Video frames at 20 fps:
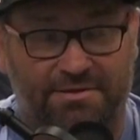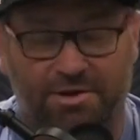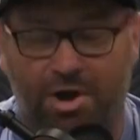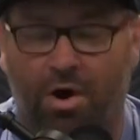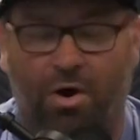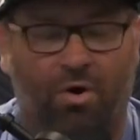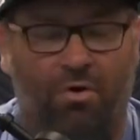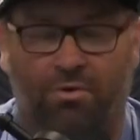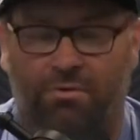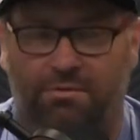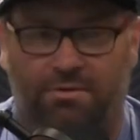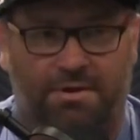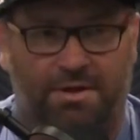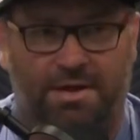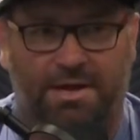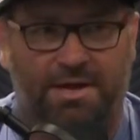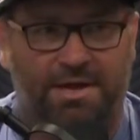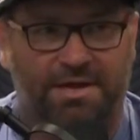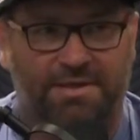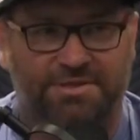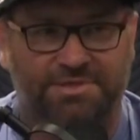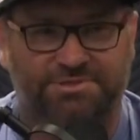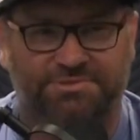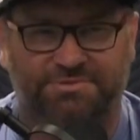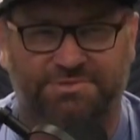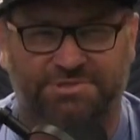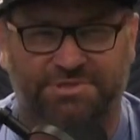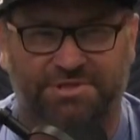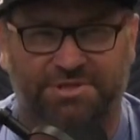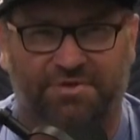No, this
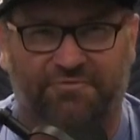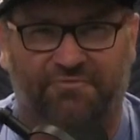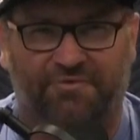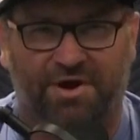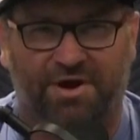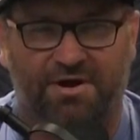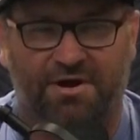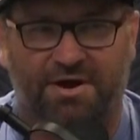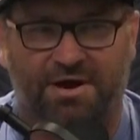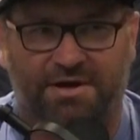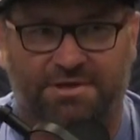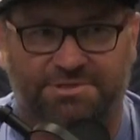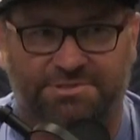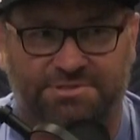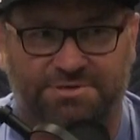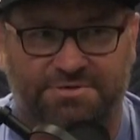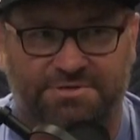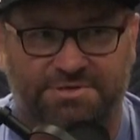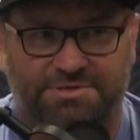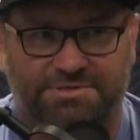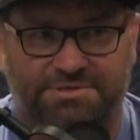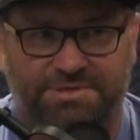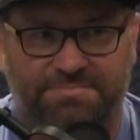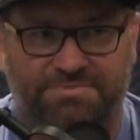was in the Firehawk series.